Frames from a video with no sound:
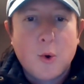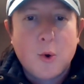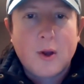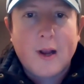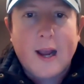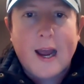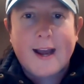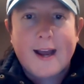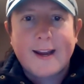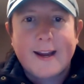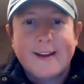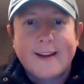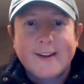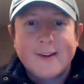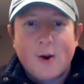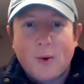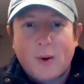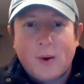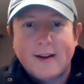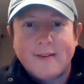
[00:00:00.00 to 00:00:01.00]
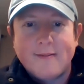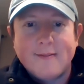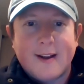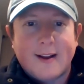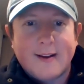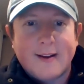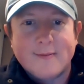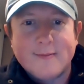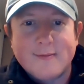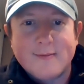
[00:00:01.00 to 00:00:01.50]
he's an all-around cool
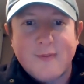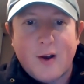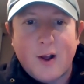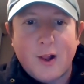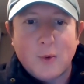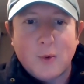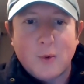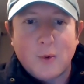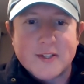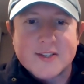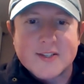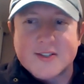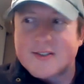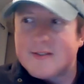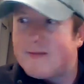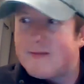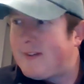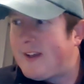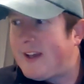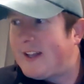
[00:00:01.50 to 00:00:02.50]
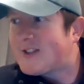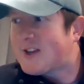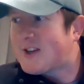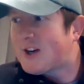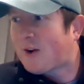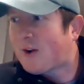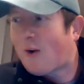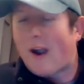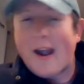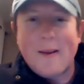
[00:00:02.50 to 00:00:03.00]
guy. You know, I, I follow
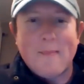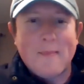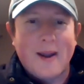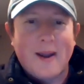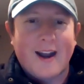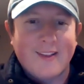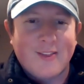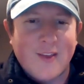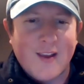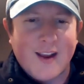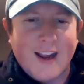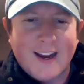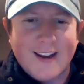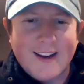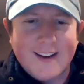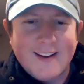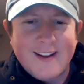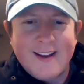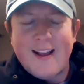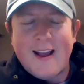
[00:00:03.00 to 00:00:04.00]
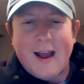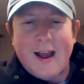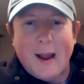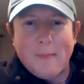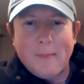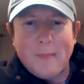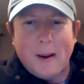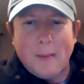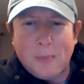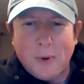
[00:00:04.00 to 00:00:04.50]
Instagram, and I think I,
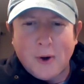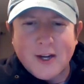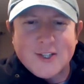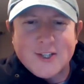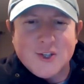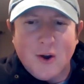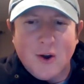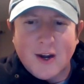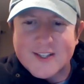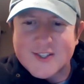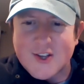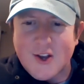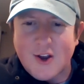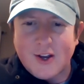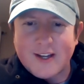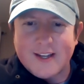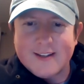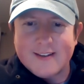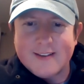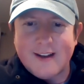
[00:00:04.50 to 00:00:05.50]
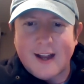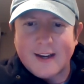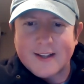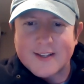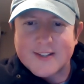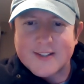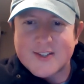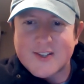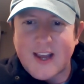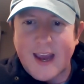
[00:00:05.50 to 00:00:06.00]
I'm, I'm, pretty sure I saw you
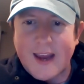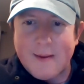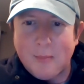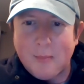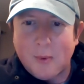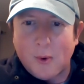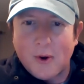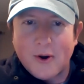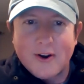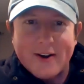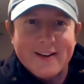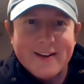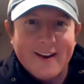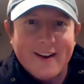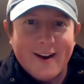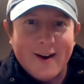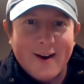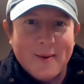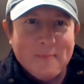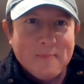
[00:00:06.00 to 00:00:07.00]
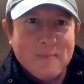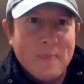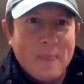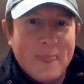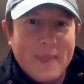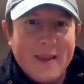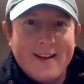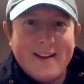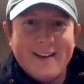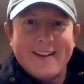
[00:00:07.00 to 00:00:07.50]
on a skateboard.
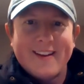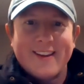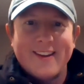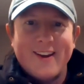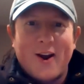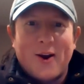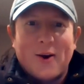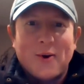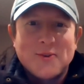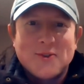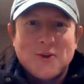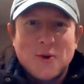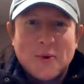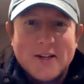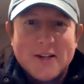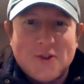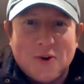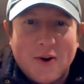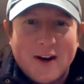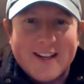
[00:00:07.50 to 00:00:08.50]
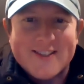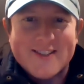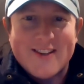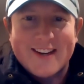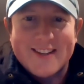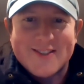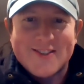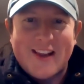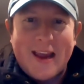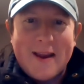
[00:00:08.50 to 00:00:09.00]
Um, you know, doing
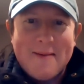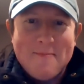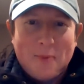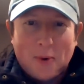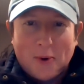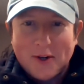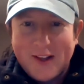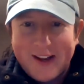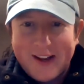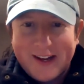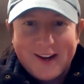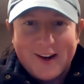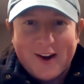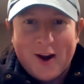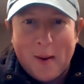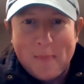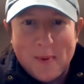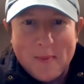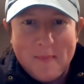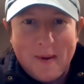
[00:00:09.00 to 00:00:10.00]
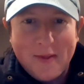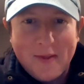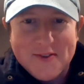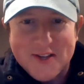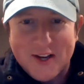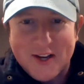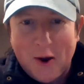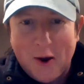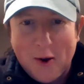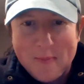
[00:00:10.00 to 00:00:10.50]
tricks on a skateboard like a couple
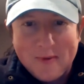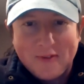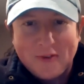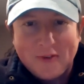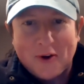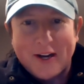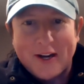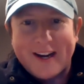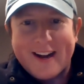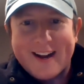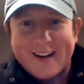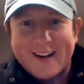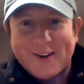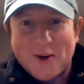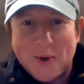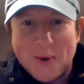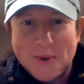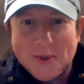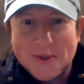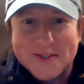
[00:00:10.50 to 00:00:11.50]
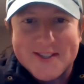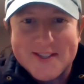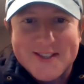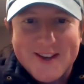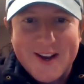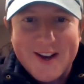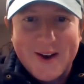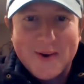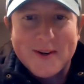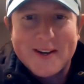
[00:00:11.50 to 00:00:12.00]
months ago before it got
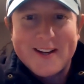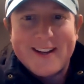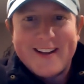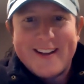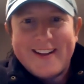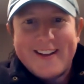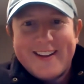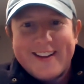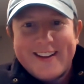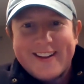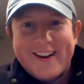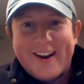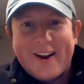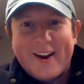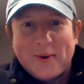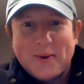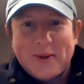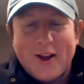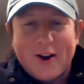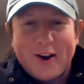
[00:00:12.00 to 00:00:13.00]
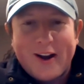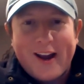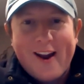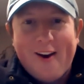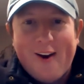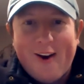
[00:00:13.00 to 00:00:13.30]
cold. So, you know,